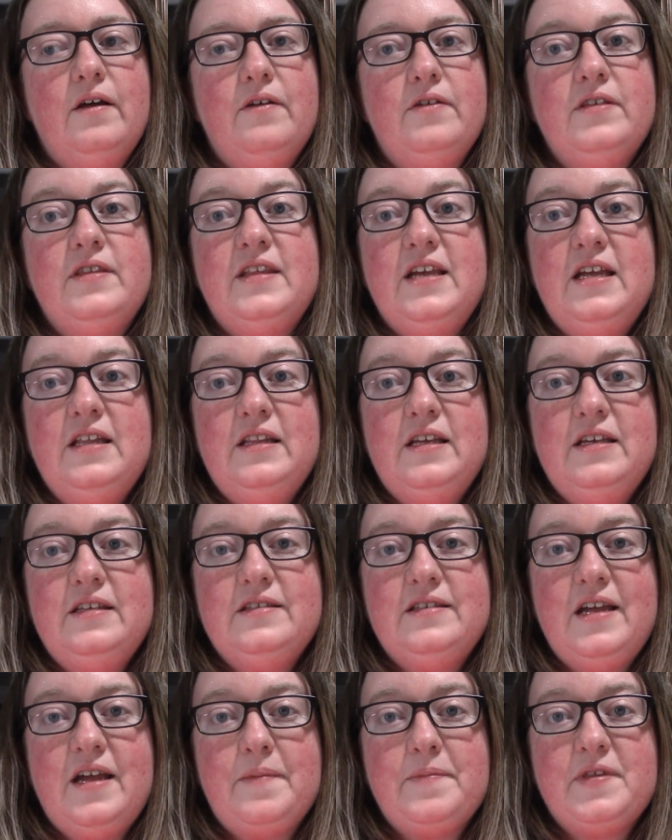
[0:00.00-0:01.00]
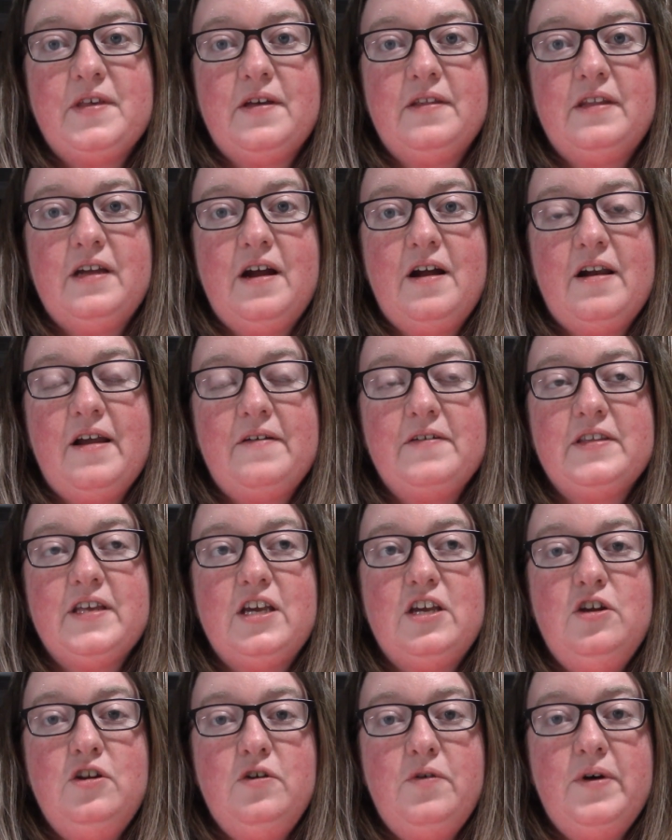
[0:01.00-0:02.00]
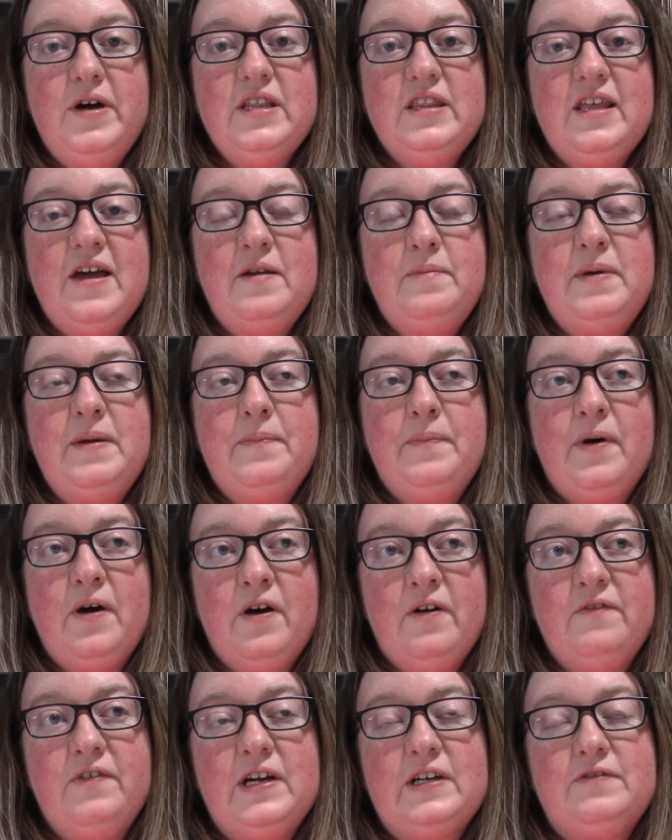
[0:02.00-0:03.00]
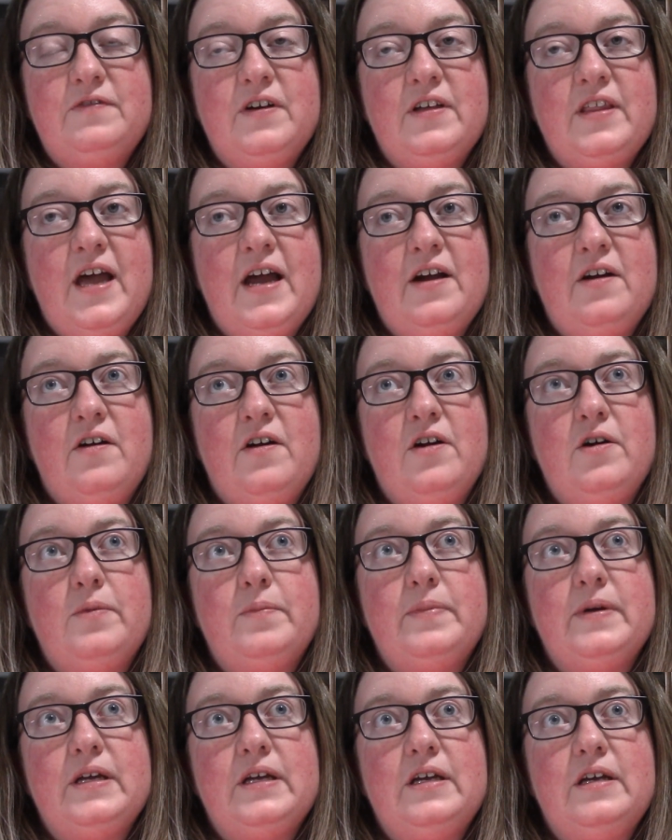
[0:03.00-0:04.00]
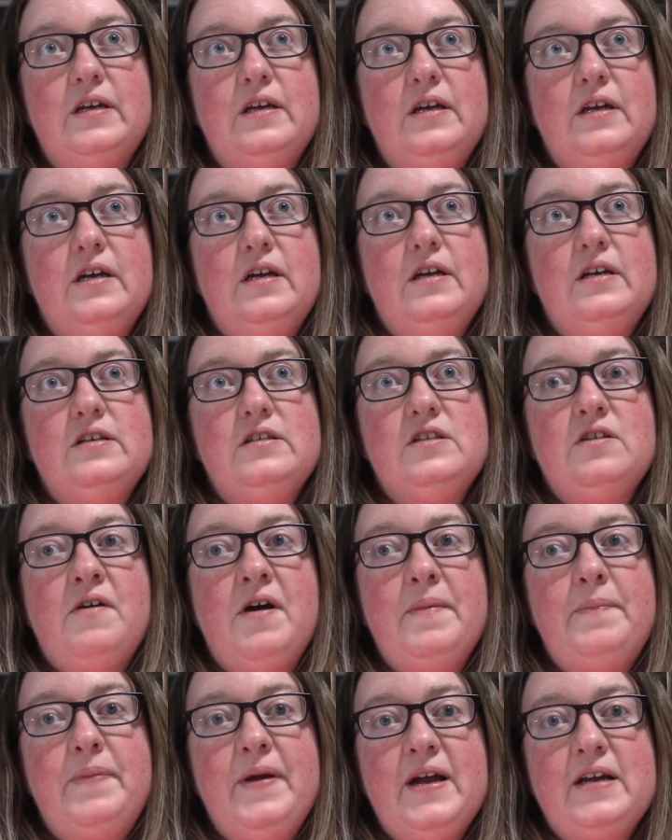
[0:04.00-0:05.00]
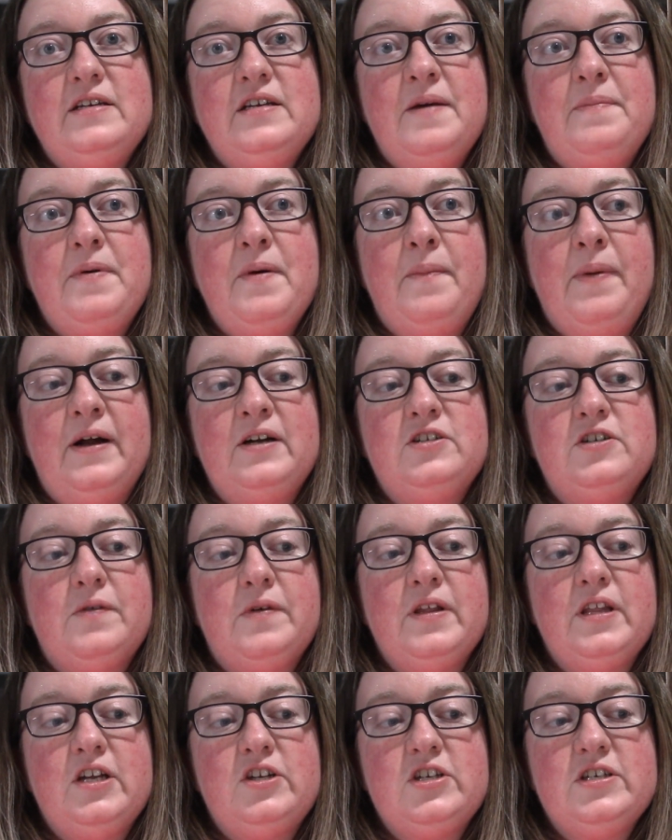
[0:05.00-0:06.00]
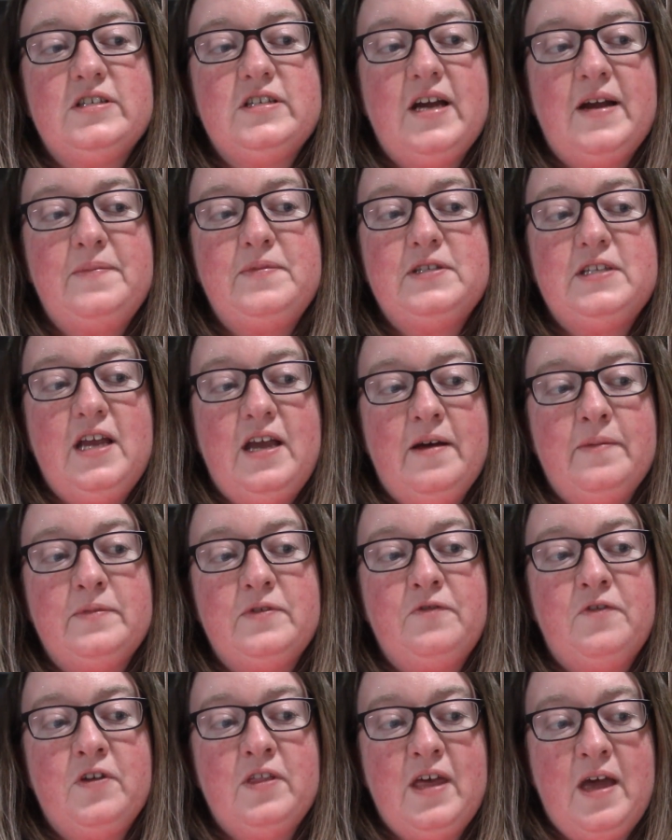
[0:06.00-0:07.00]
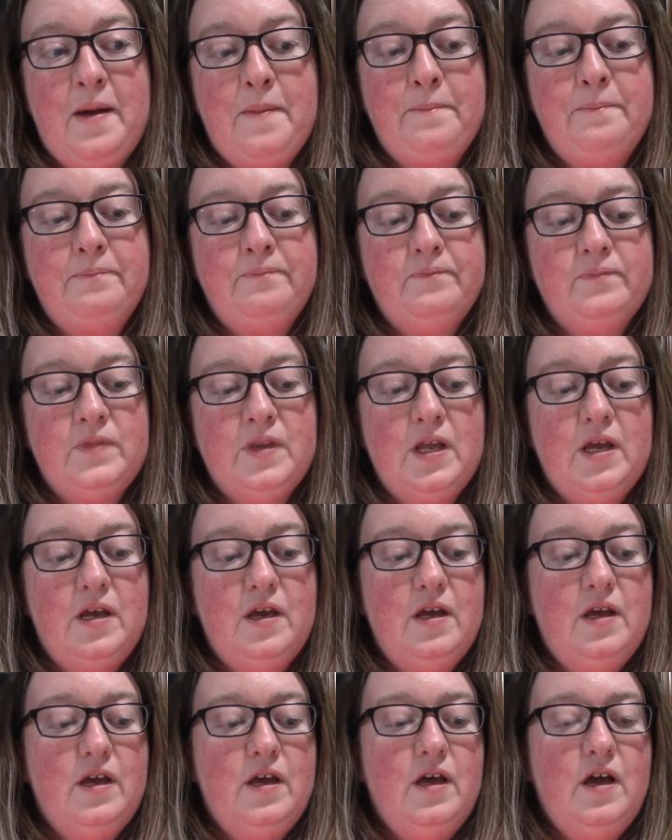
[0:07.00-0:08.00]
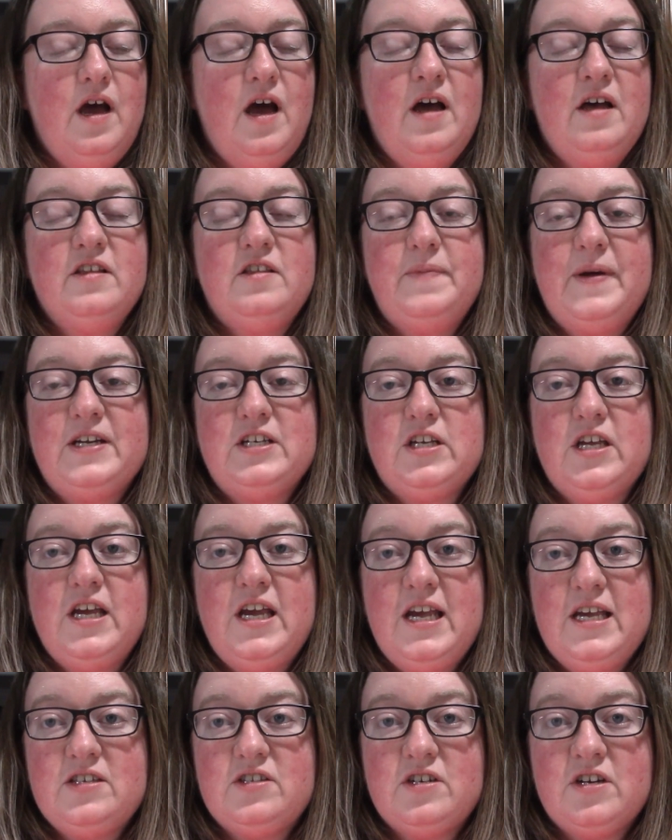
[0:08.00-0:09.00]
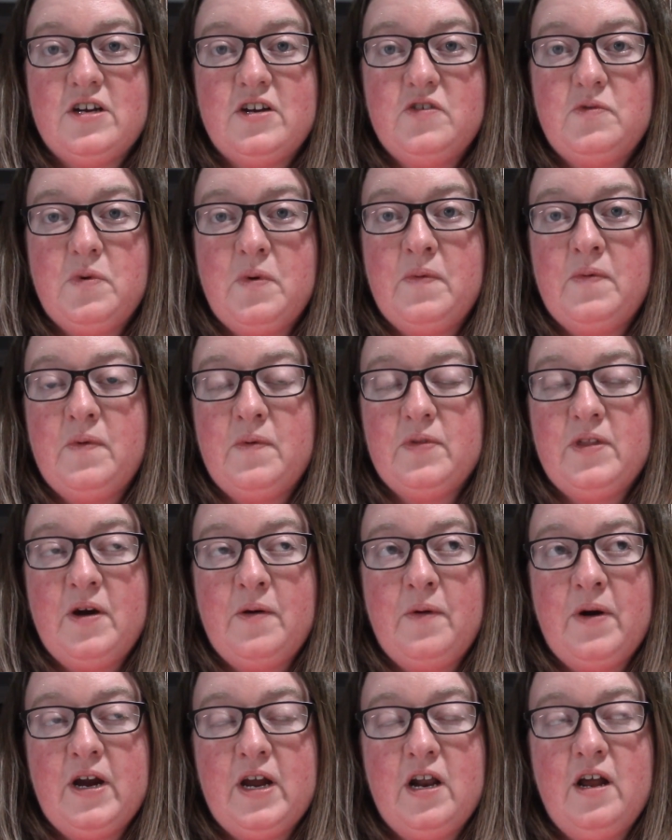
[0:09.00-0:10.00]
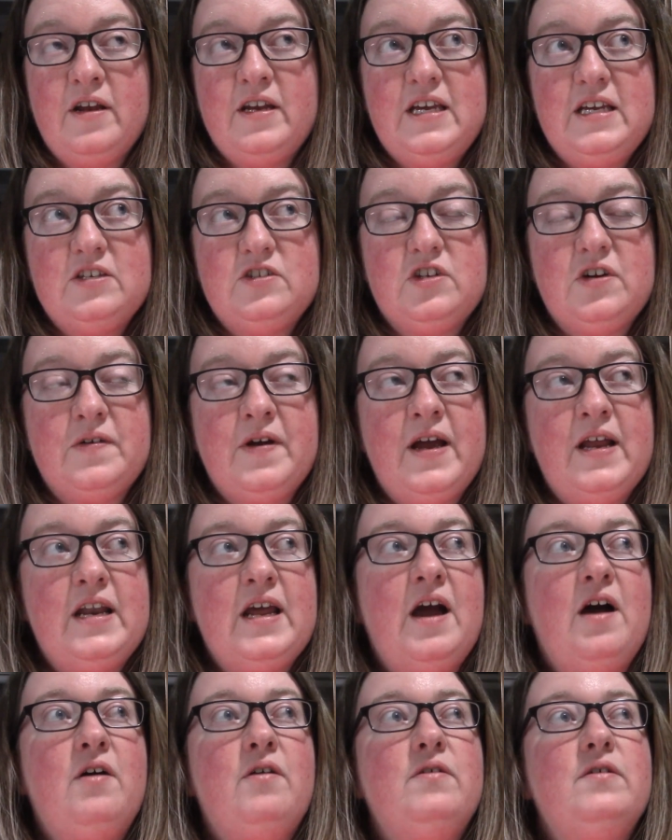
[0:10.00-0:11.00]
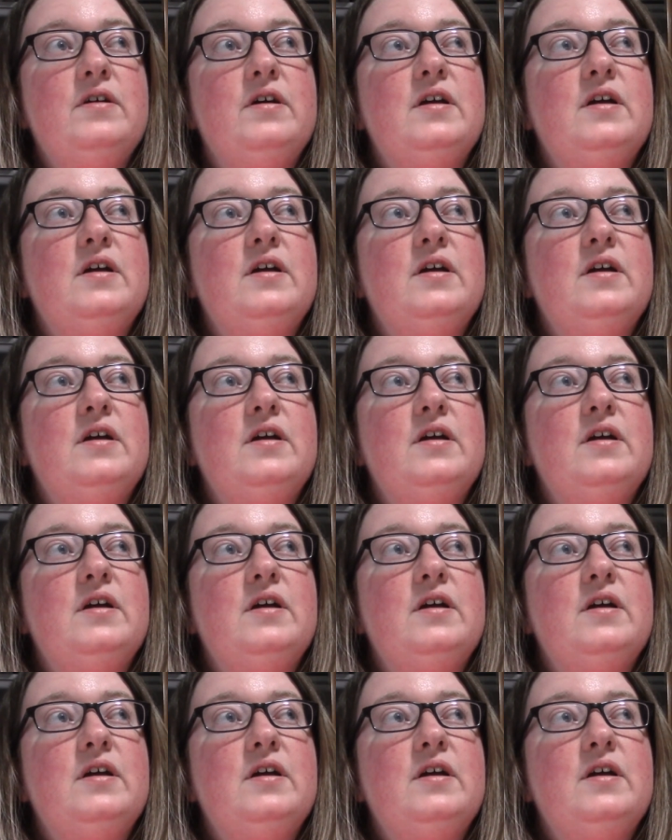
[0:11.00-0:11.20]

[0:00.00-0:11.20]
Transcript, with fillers: seen these stamps on there and I was like, "You know what? That'd be perfect for that group." So I picked up a bunch of religious type stamps for them, especially Easter cuz we're they're working on Easter right now.